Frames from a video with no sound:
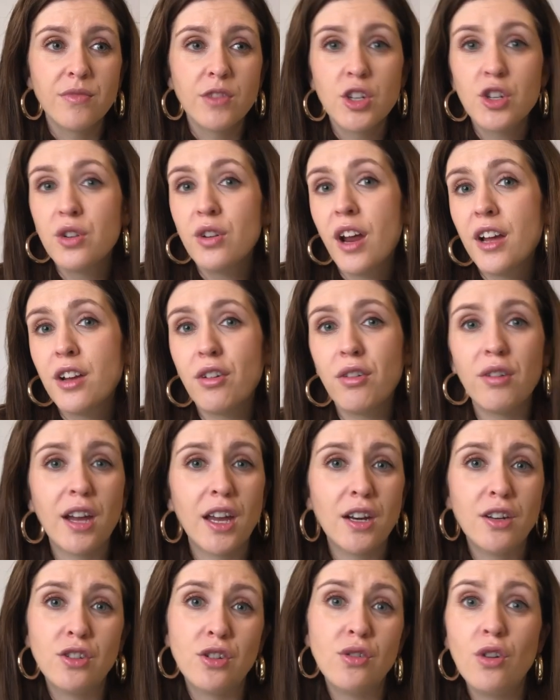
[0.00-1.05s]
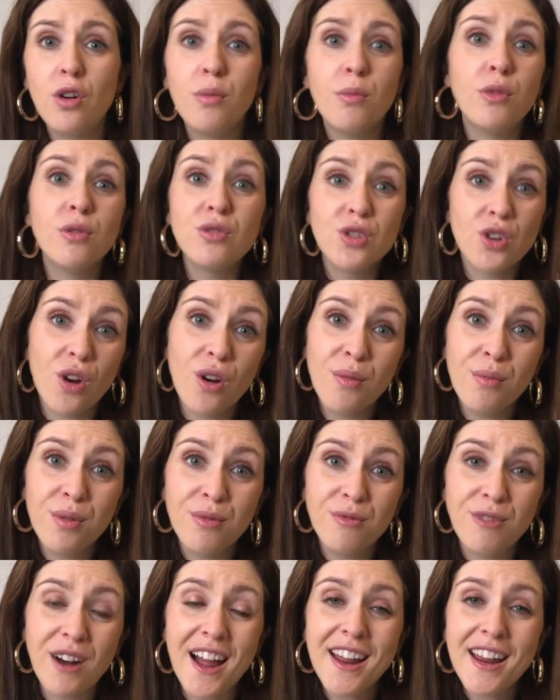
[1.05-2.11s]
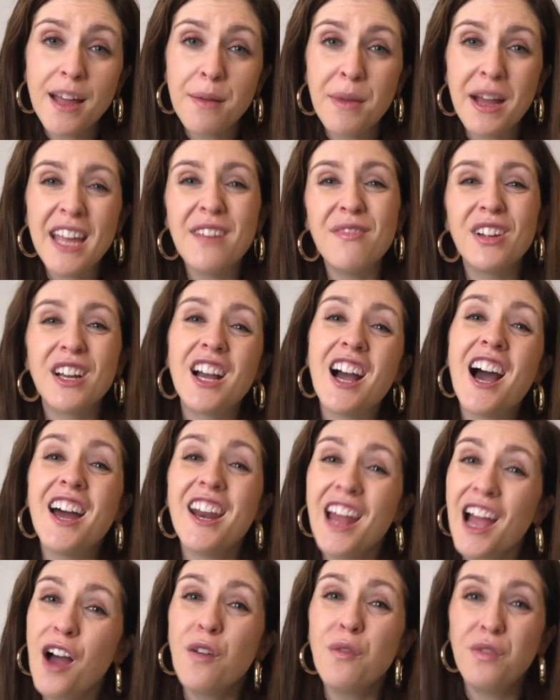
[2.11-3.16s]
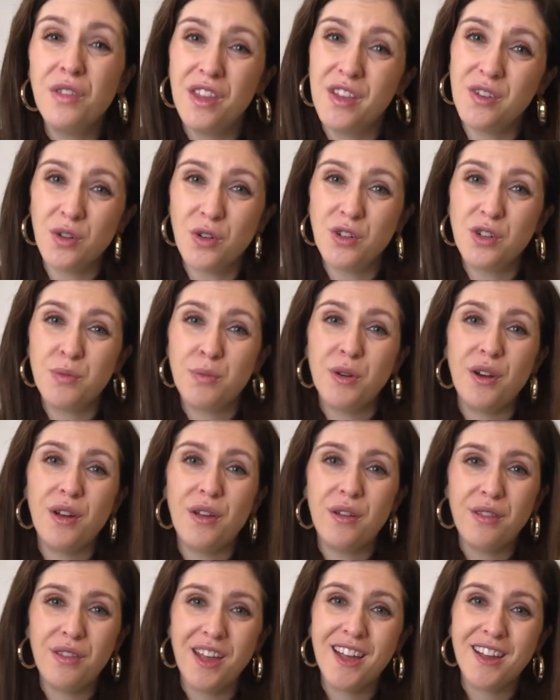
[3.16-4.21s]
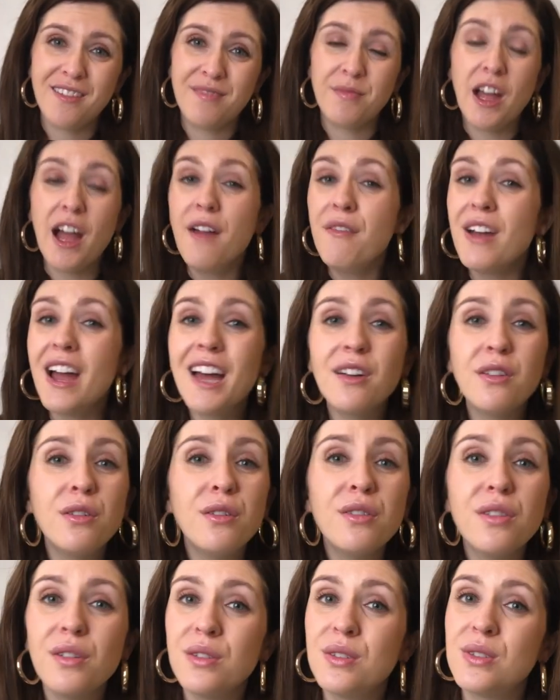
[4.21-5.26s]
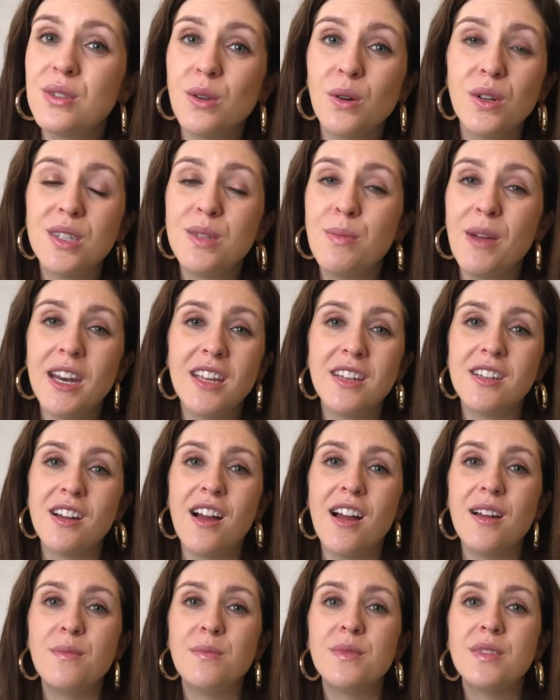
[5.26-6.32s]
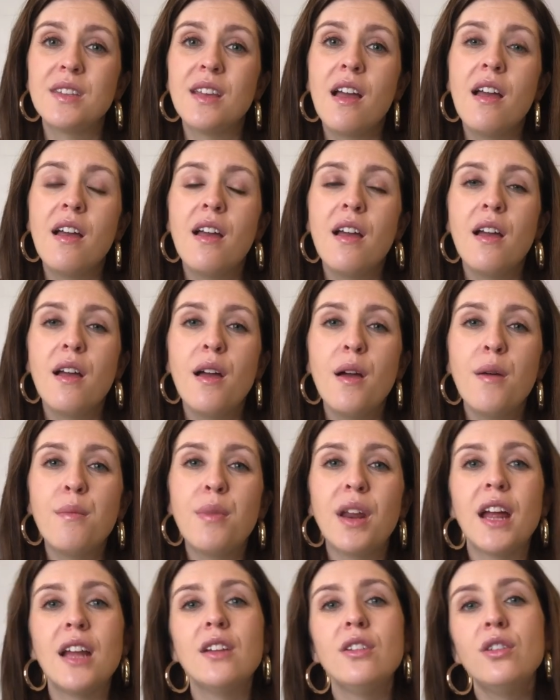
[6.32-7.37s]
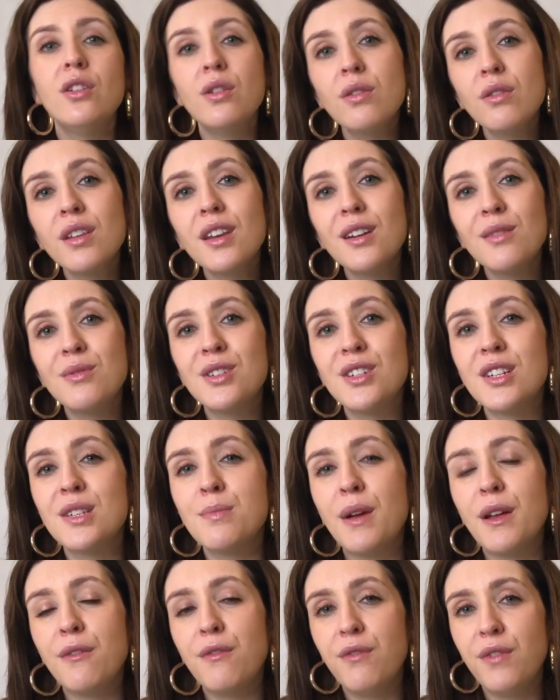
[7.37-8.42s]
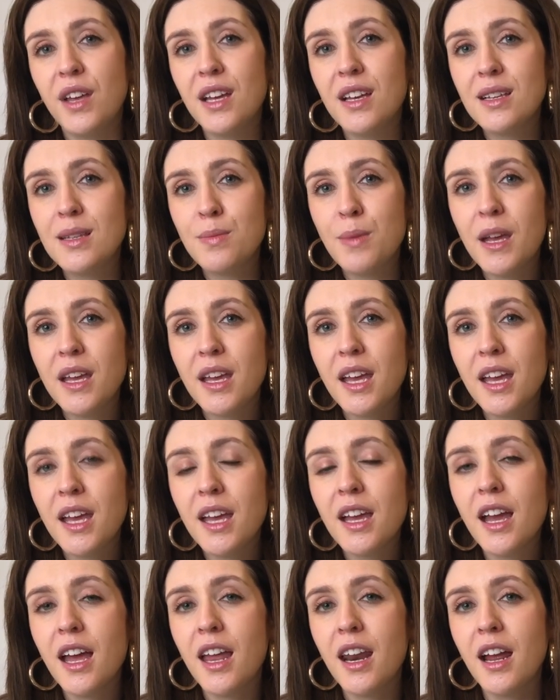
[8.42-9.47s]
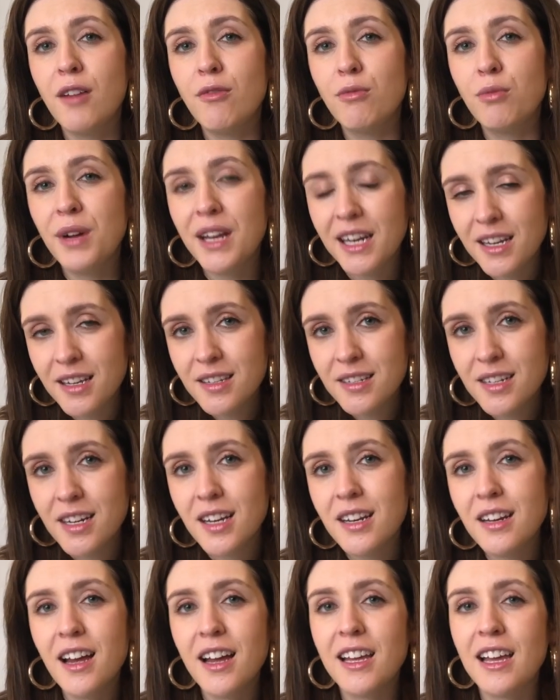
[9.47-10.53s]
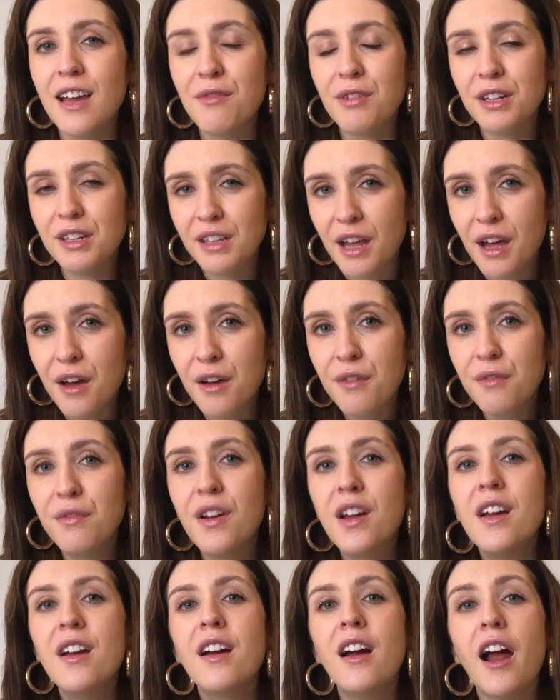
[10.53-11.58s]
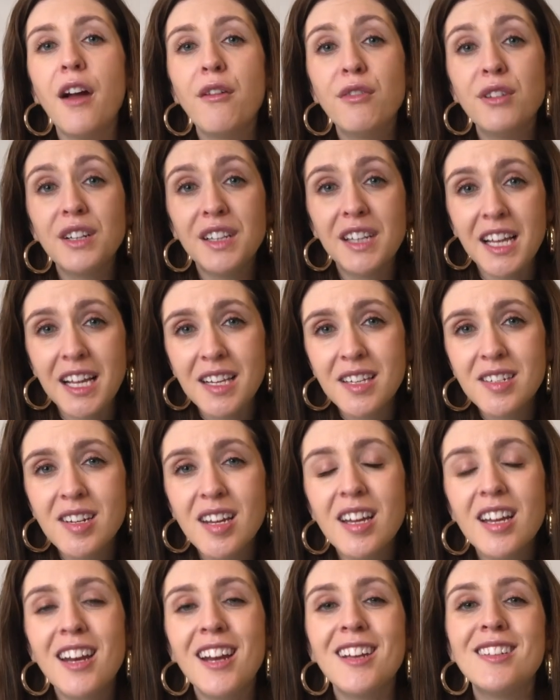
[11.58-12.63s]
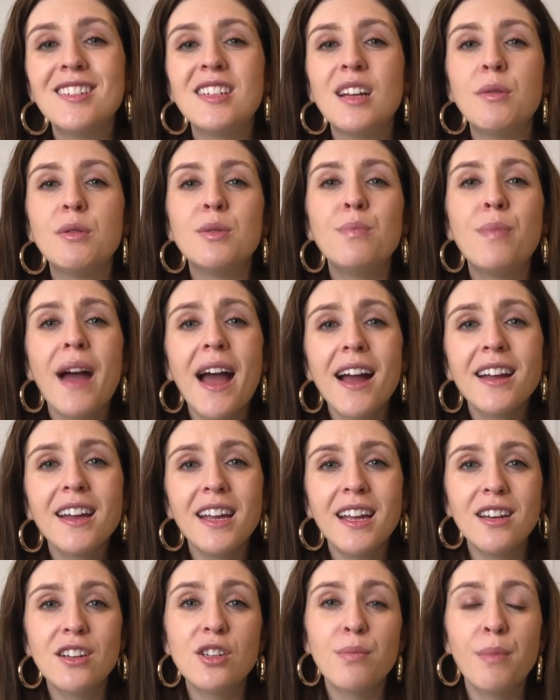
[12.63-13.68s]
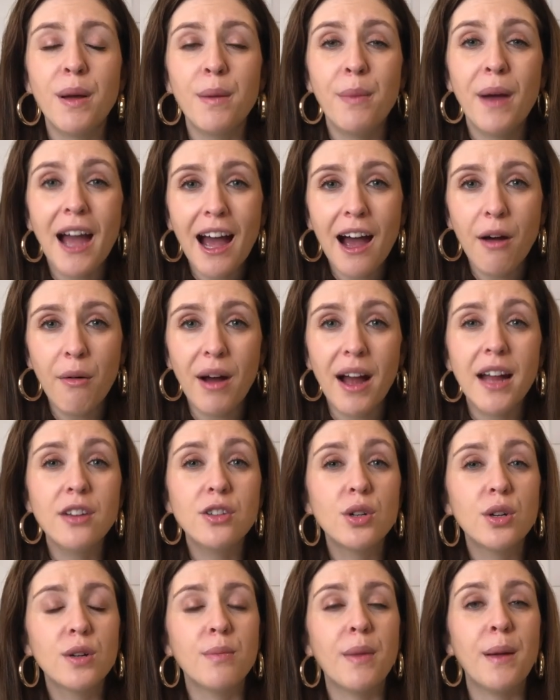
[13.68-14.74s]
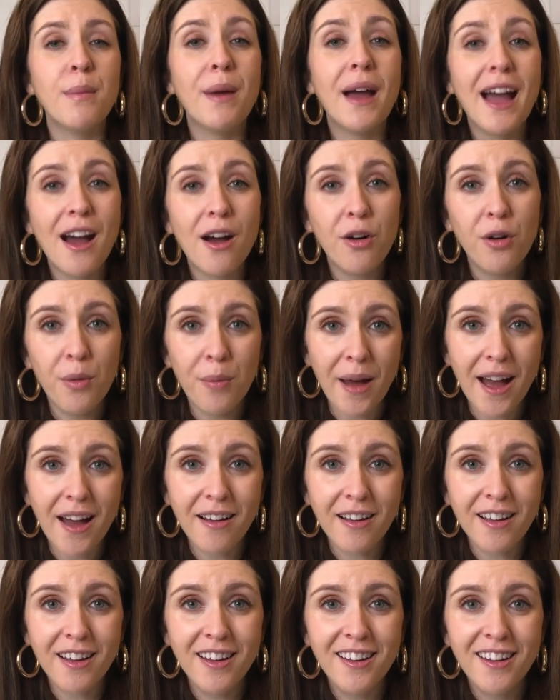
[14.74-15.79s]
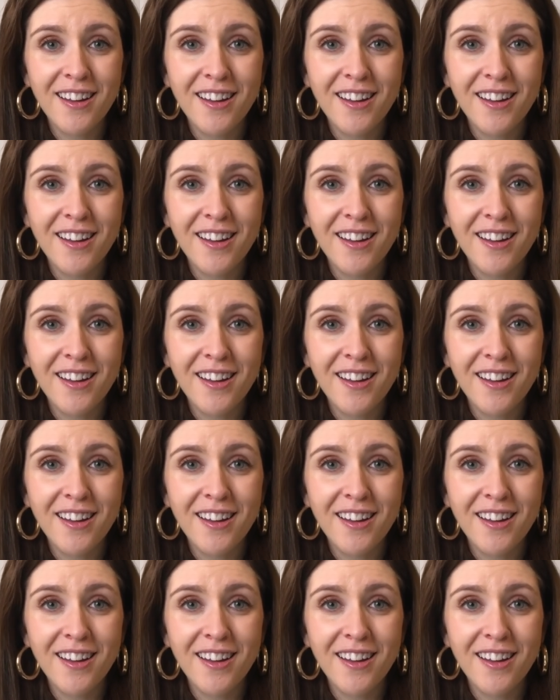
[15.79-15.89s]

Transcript: Should I go get a normal job, right? Am I even cut out for this entrepreneur thing? I've had all those thoughts many times, but I knew that it was just my fear speaking and I witnessed it. I gave it love. I released it and I stepped back into my power. I took my power back.